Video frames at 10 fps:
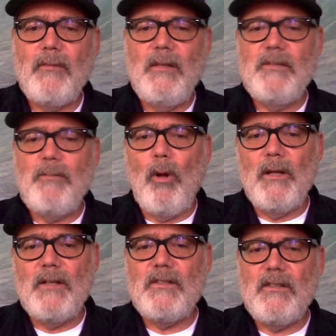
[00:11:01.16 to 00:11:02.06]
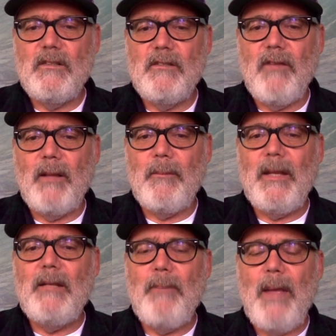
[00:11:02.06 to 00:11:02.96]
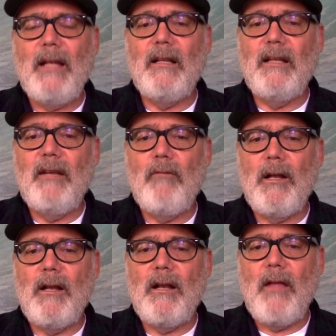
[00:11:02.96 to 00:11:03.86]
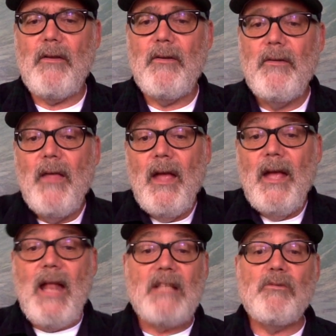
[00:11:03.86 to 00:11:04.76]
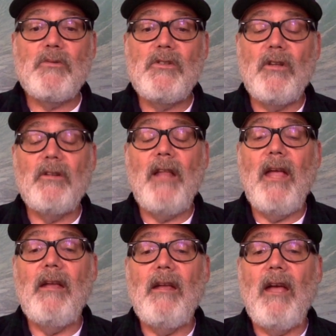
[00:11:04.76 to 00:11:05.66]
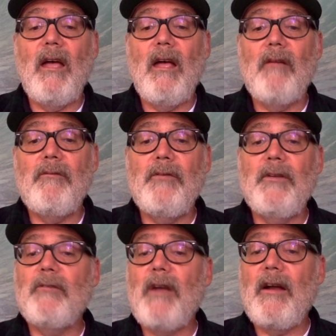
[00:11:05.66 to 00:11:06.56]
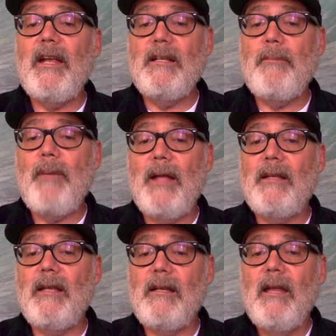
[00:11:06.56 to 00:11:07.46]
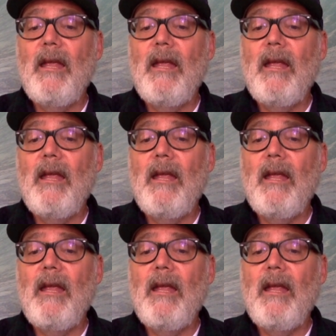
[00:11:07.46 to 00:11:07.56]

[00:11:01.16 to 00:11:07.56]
these polis, develop independently of one another, and as a result, they feel very independent,